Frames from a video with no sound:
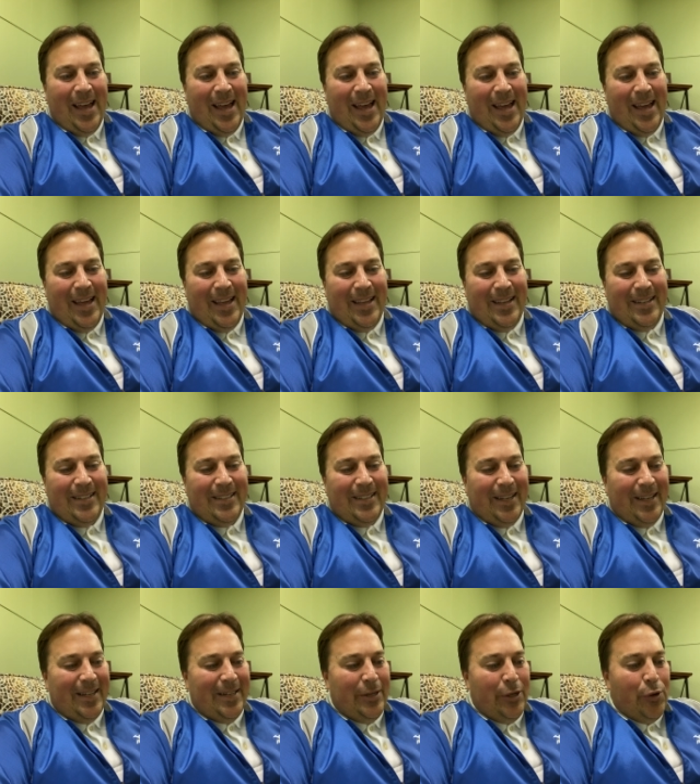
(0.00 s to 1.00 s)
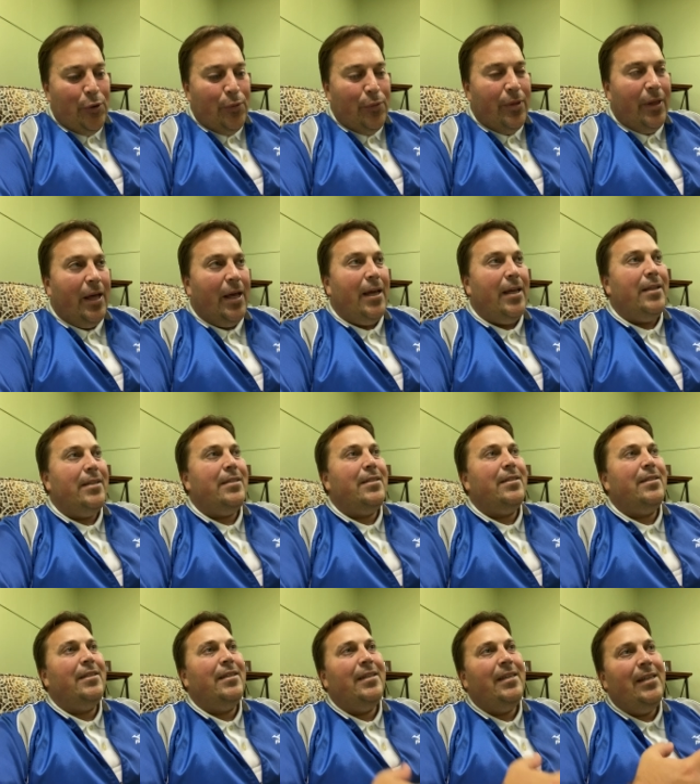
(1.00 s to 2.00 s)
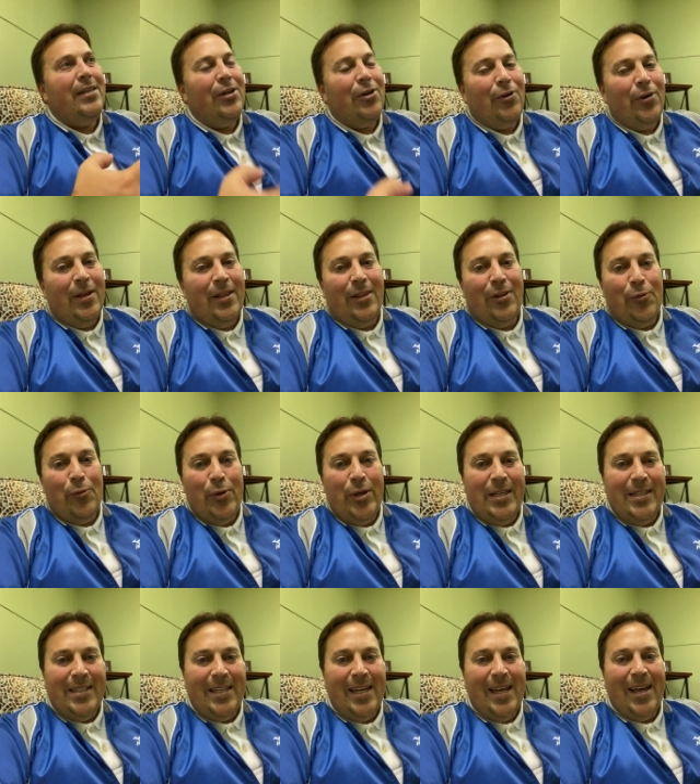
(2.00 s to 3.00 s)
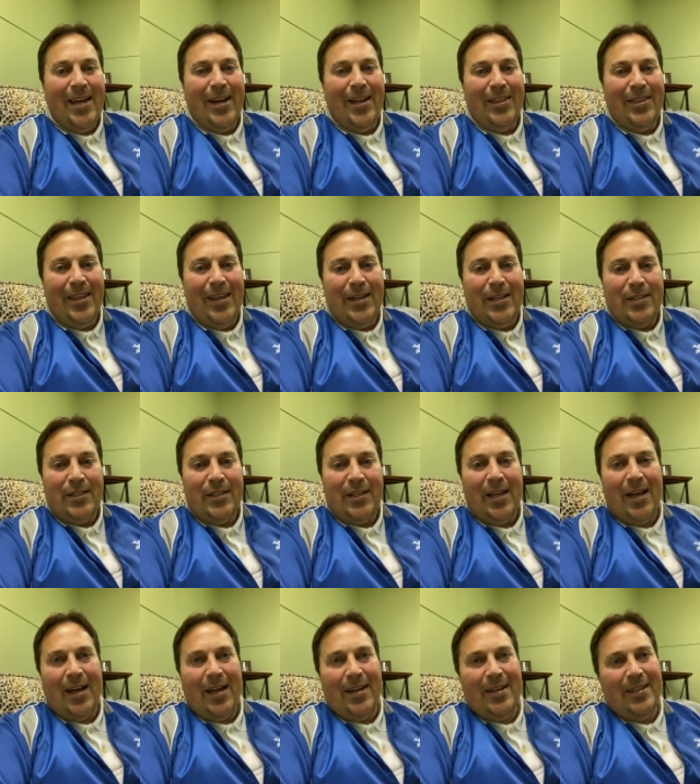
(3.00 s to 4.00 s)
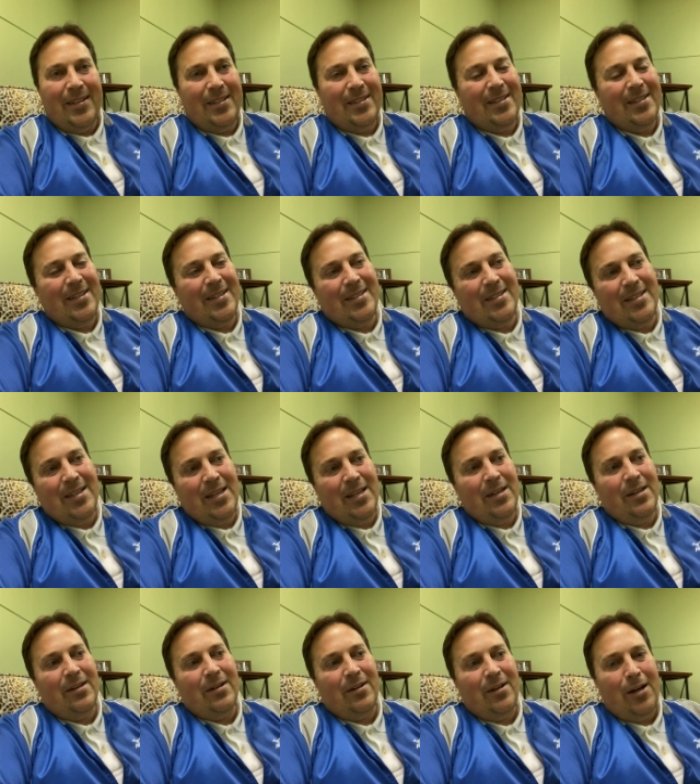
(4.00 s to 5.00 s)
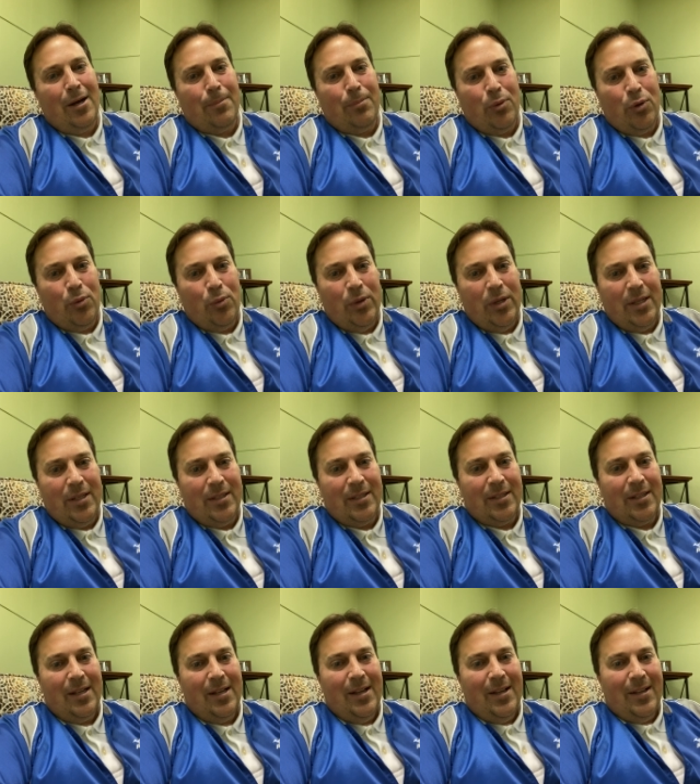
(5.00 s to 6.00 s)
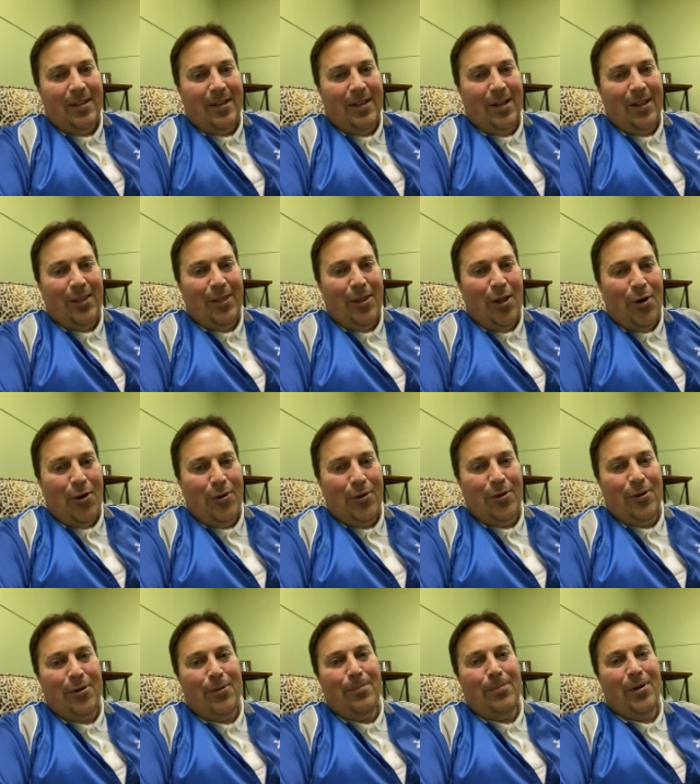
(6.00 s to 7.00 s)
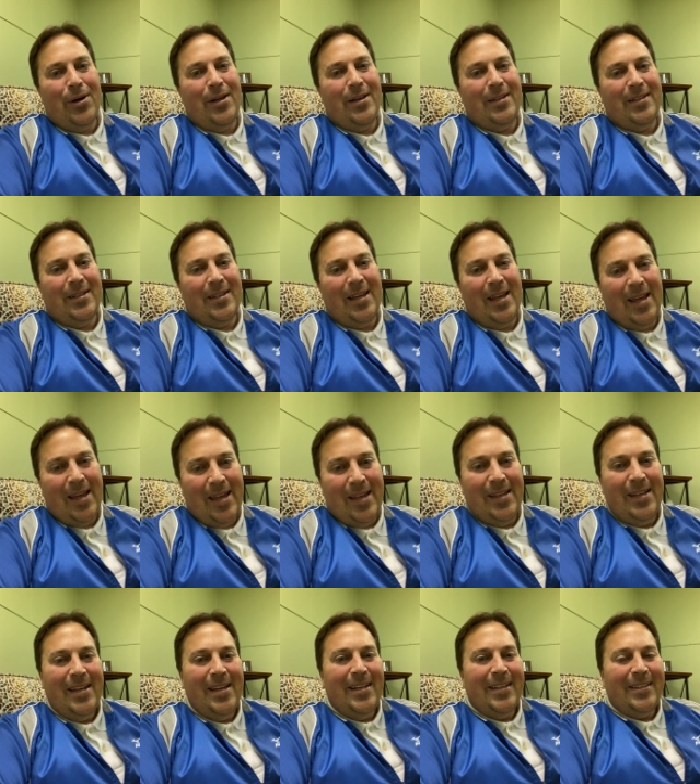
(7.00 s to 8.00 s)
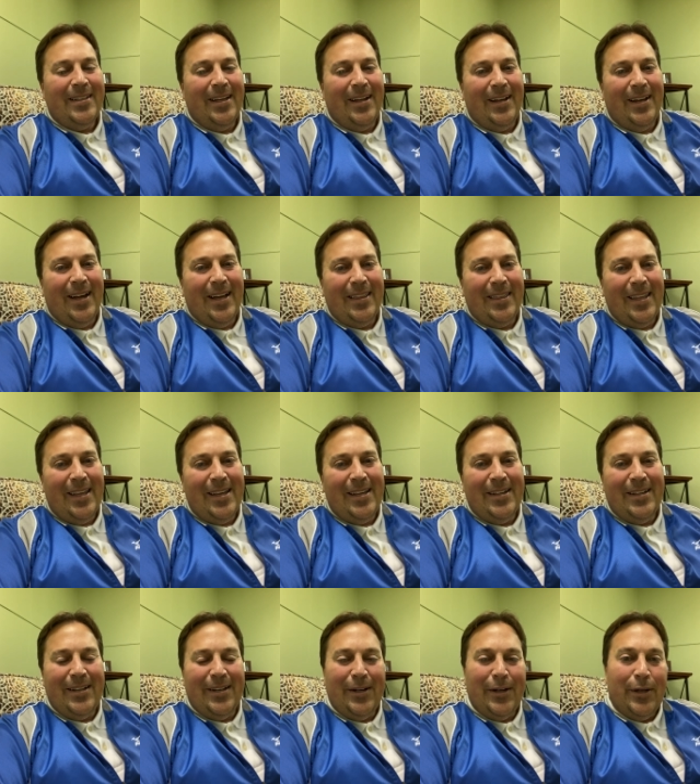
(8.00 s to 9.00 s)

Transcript: I know that here in Louisiana, things got extended a couple of weeks longer, but hey, I think